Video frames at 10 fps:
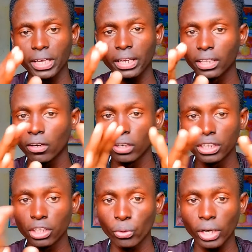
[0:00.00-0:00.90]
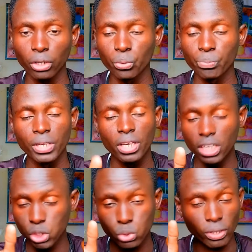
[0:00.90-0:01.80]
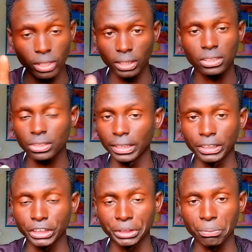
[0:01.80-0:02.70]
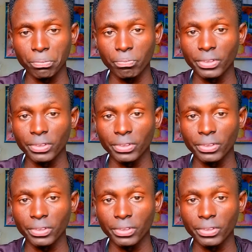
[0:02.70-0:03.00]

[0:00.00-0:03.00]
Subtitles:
the only thing you can do is to end that relationship.